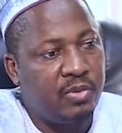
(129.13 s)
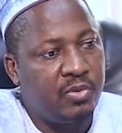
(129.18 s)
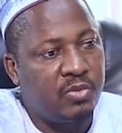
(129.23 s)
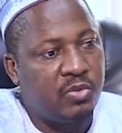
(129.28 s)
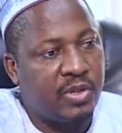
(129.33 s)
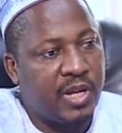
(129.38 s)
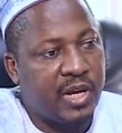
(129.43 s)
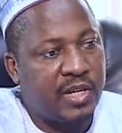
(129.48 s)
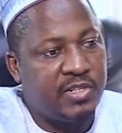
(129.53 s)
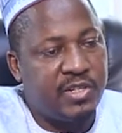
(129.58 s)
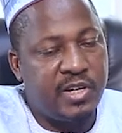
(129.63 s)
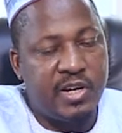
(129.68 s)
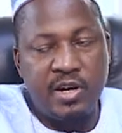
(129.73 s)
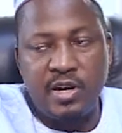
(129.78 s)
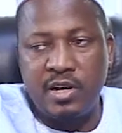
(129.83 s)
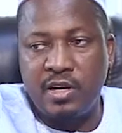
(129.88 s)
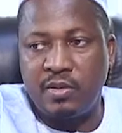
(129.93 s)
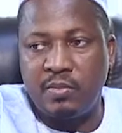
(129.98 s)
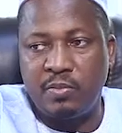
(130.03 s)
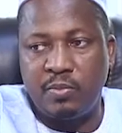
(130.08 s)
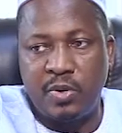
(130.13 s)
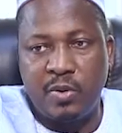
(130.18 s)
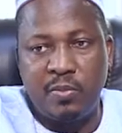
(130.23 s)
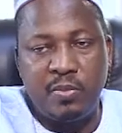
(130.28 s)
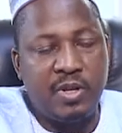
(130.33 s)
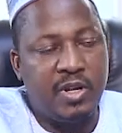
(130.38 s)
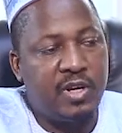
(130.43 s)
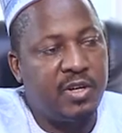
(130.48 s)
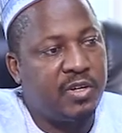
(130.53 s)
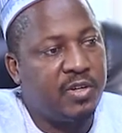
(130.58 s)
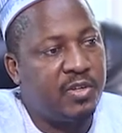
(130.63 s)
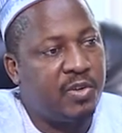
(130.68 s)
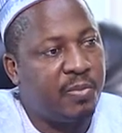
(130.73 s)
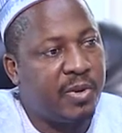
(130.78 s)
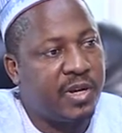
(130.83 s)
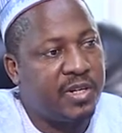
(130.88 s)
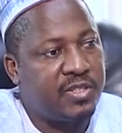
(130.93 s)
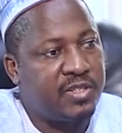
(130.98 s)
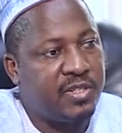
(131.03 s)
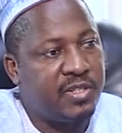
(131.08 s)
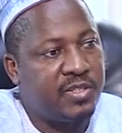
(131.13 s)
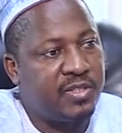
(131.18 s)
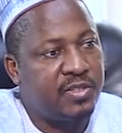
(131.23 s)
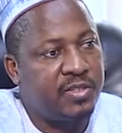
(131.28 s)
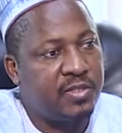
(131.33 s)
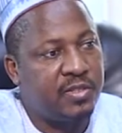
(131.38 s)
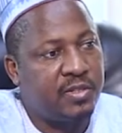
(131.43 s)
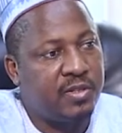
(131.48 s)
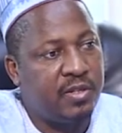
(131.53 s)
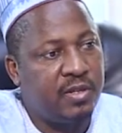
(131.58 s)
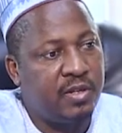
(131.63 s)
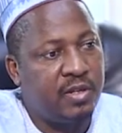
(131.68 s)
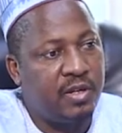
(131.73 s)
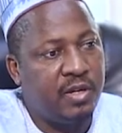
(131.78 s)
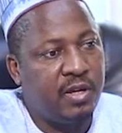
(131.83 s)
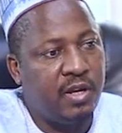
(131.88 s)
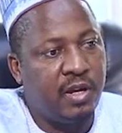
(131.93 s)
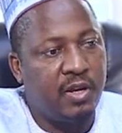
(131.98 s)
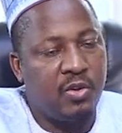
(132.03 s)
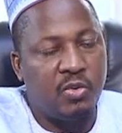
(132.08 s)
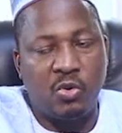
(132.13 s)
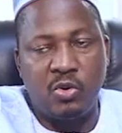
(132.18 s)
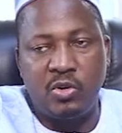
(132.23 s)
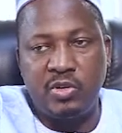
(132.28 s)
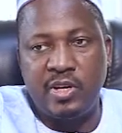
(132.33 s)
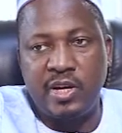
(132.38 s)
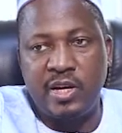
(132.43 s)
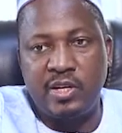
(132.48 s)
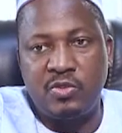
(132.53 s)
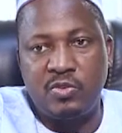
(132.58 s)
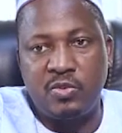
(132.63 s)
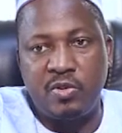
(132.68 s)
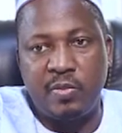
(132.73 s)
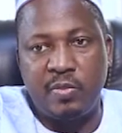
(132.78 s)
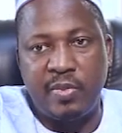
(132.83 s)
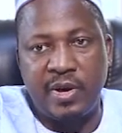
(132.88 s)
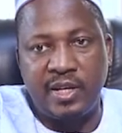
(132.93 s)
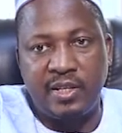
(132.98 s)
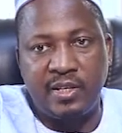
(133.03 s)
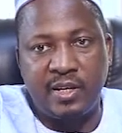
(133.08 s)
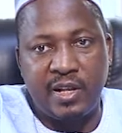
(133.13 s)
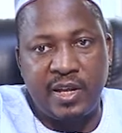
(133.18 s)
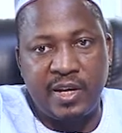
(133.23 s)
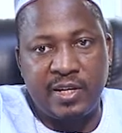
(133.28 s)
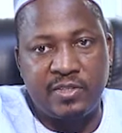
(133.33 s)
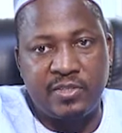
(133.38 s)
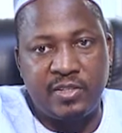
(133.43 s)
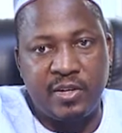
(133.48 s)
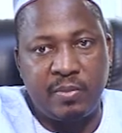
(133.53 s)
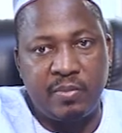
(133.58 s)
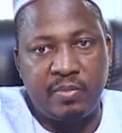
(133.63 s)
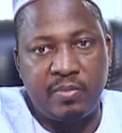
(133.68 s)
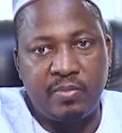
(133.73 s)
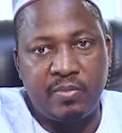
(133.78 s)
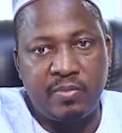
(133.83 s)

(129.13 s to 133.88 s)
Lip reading: to Nigerian public universities in order to revitalize them.